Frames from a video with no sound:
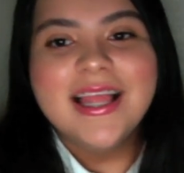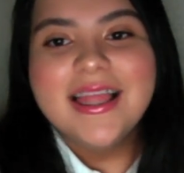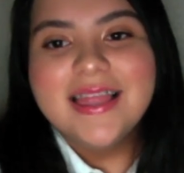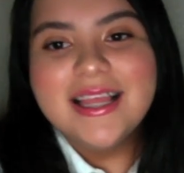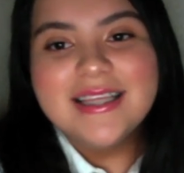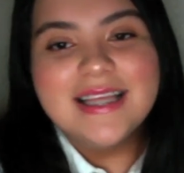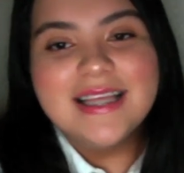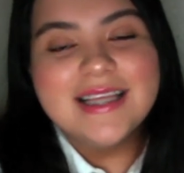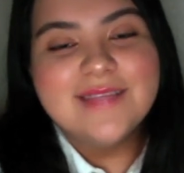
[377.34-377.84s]

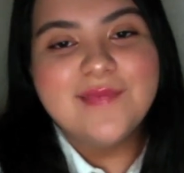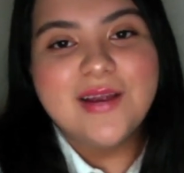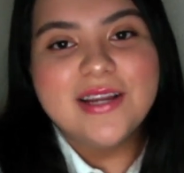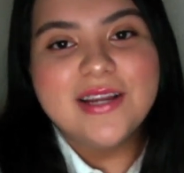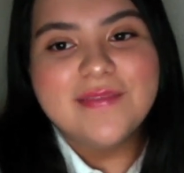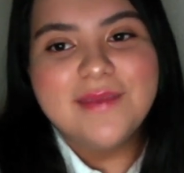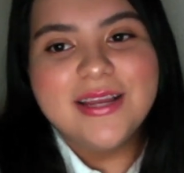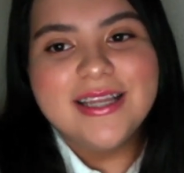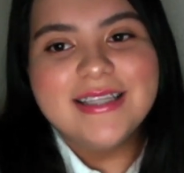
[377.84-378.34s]
This has
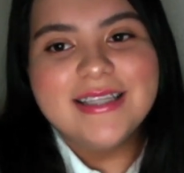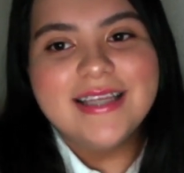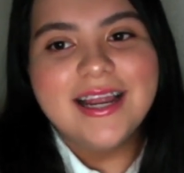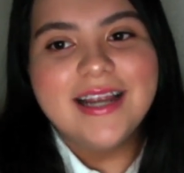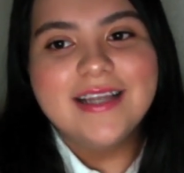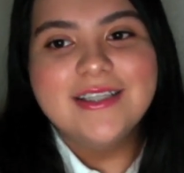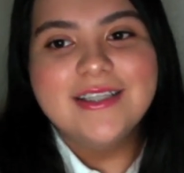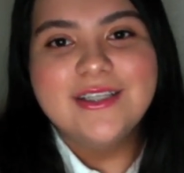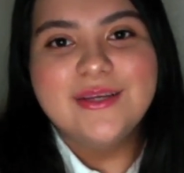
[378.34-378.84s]
sparked my
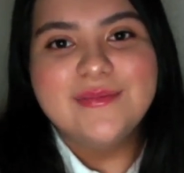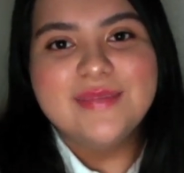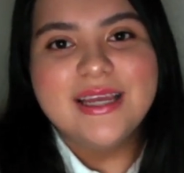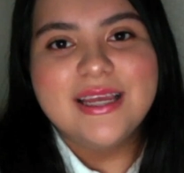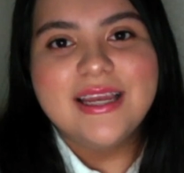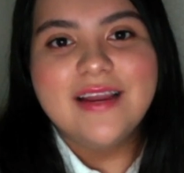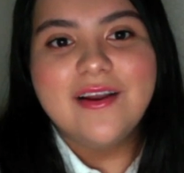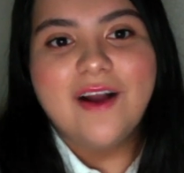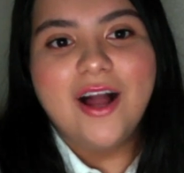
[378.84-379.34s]
desire to
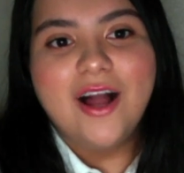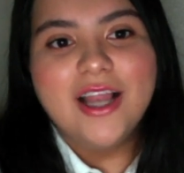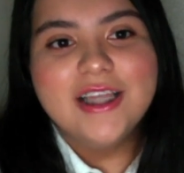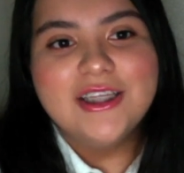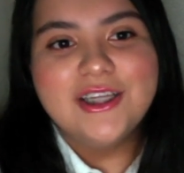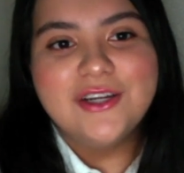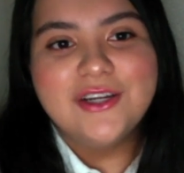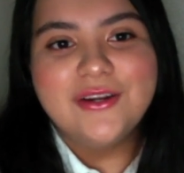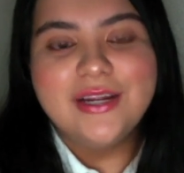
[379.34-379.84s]
obtain a
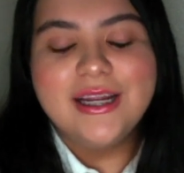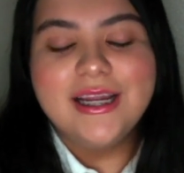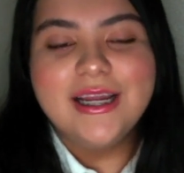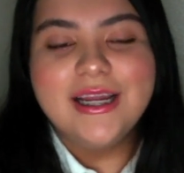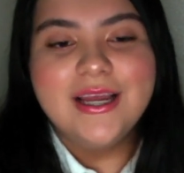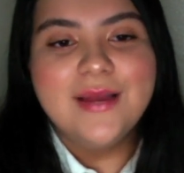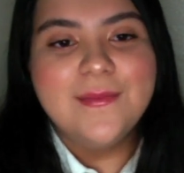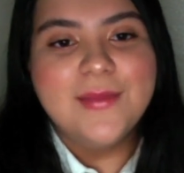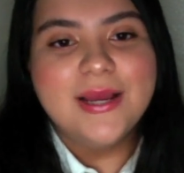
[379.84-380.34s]
college degree
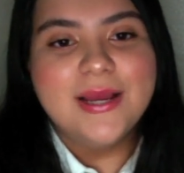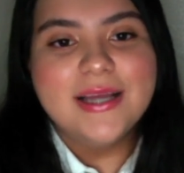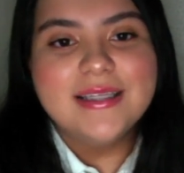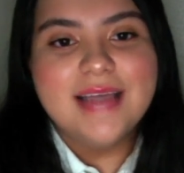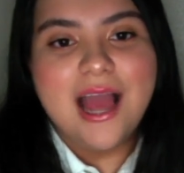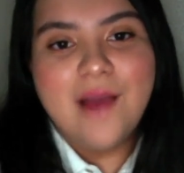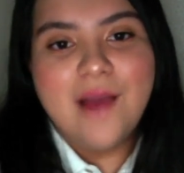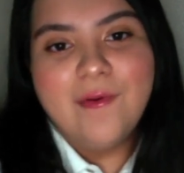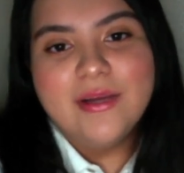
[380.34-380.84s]
because
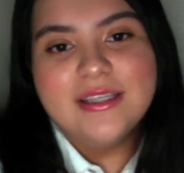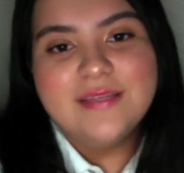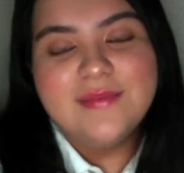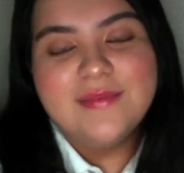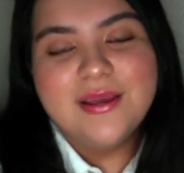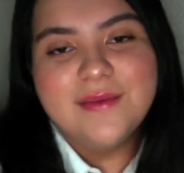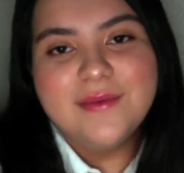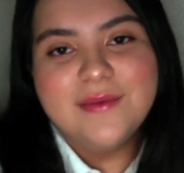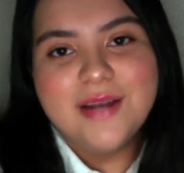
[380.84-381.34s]
I want to
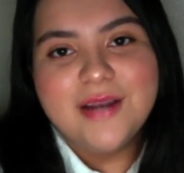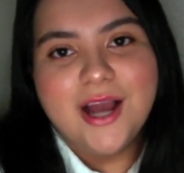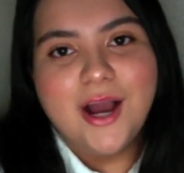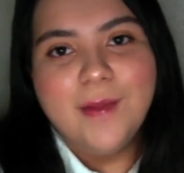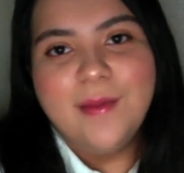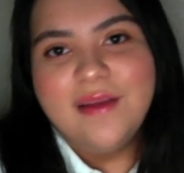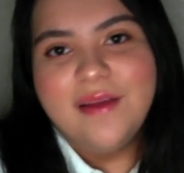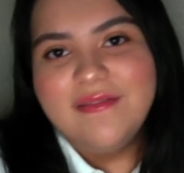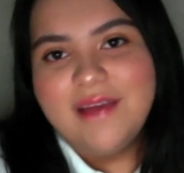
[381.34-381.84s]
be able to help
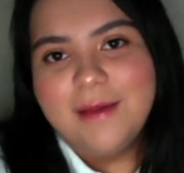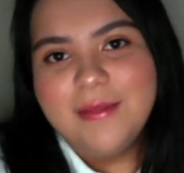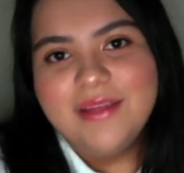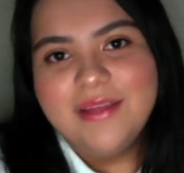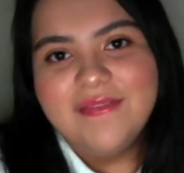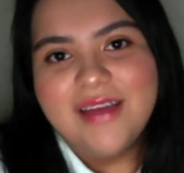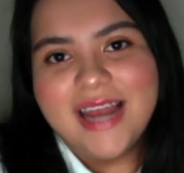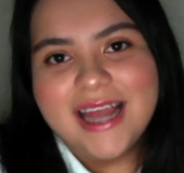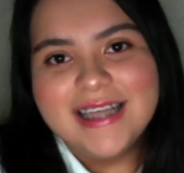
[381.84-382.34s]
my family
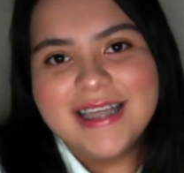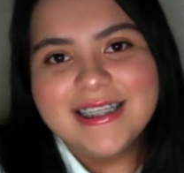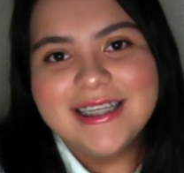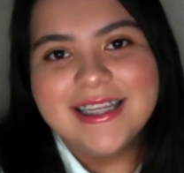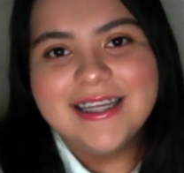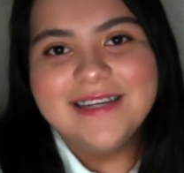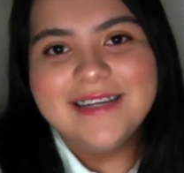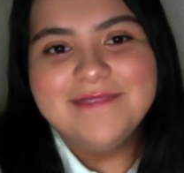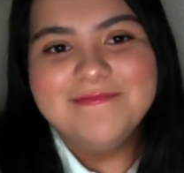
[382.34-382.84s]

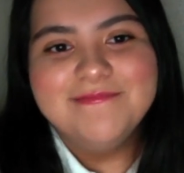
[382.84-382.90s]
financially.